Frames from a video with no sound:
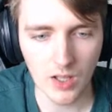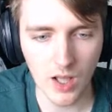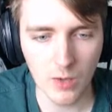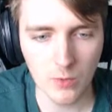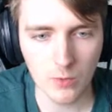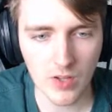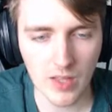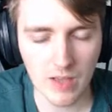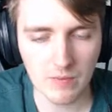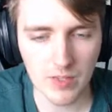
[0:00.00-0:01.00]
I would rather
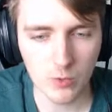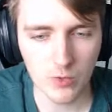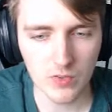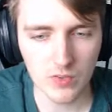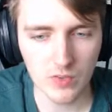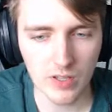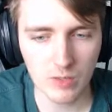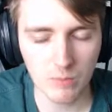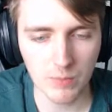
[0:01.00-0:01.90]
have the crystal in